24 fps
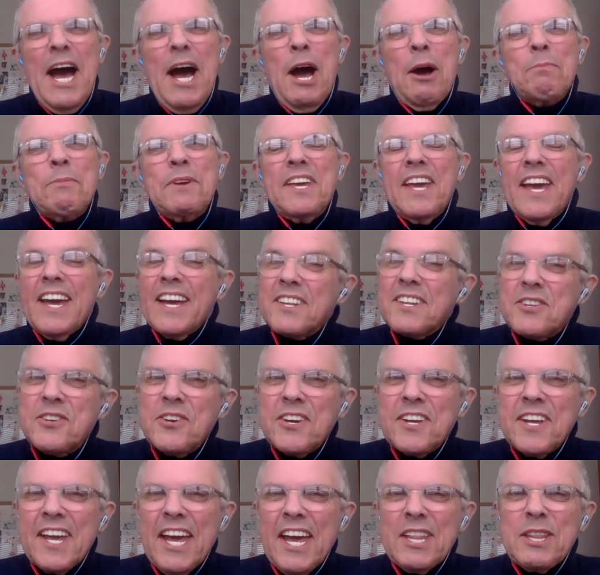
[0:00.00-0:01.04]
Yes, you
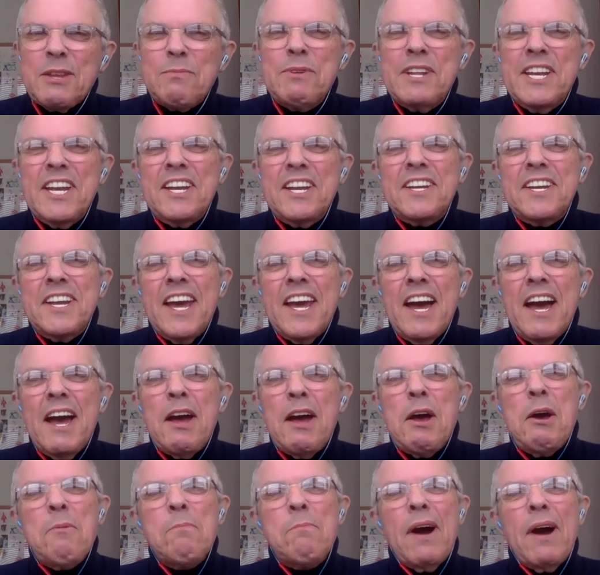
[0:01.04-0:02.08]
can get them in India,
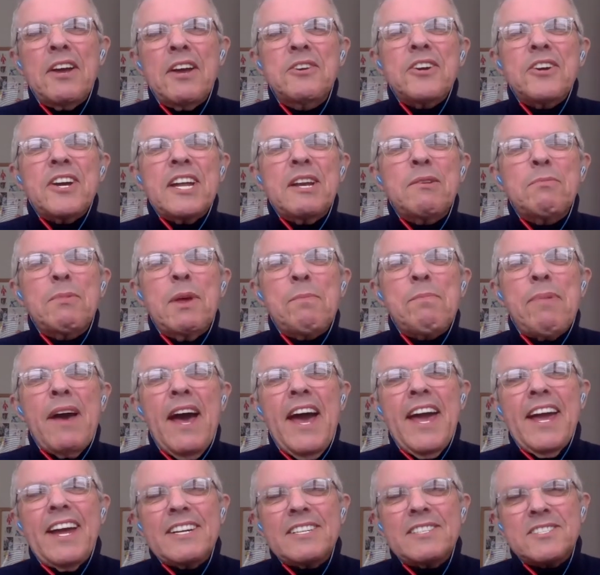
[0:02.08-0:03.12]
but you're going to be
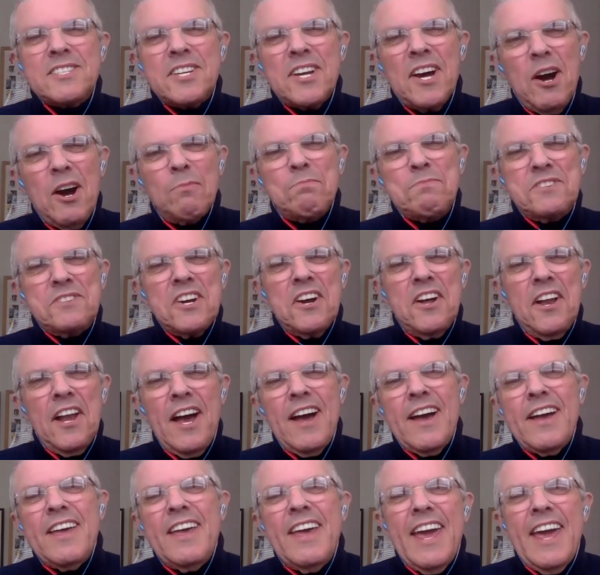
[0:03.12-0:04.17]
paying top
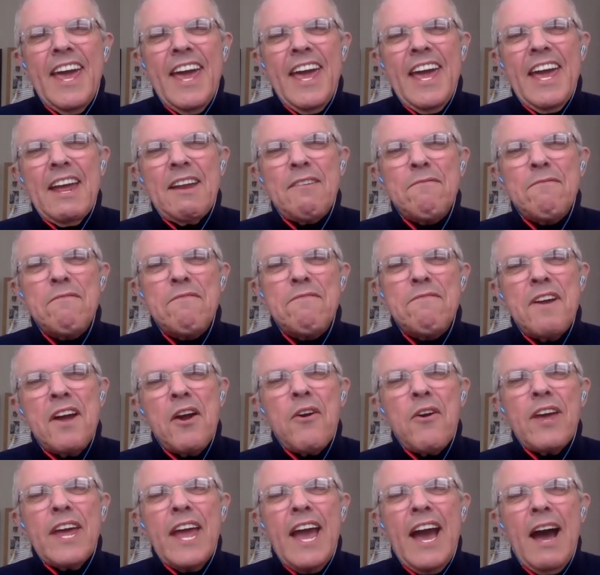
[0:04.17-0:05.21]
dollar in
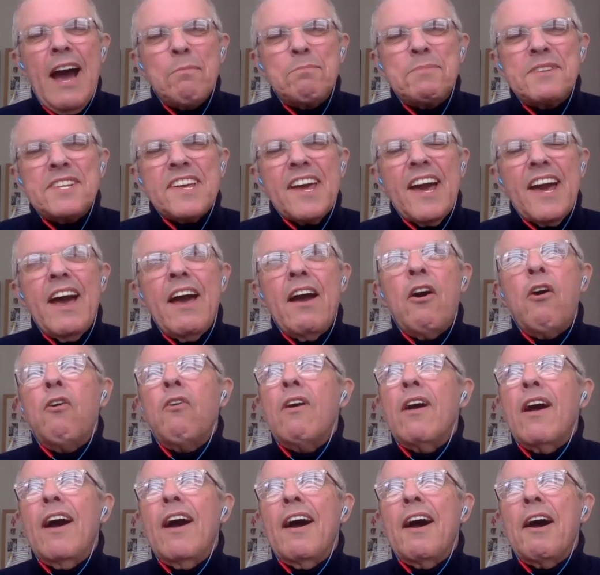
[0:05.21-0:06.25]
very upscale
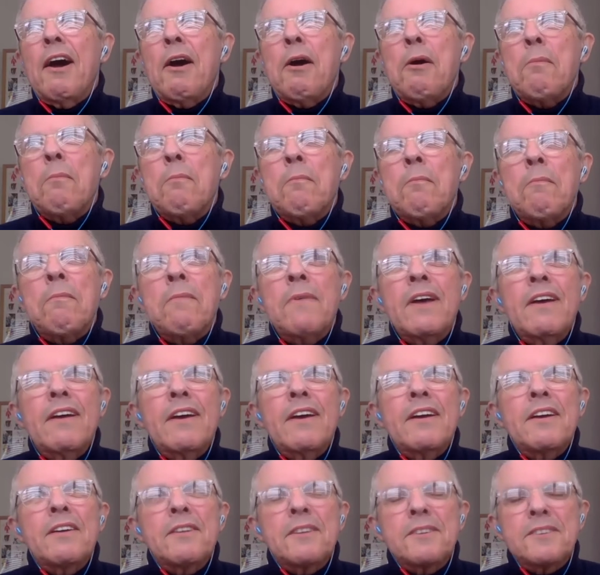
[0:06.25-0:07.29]

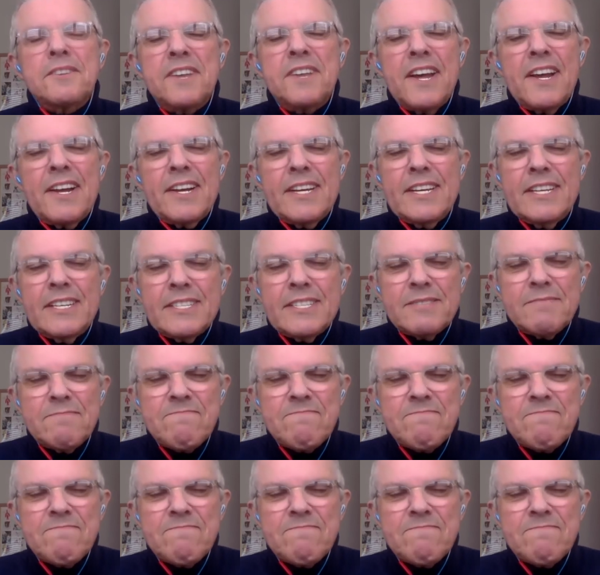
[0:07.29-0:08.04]
delis.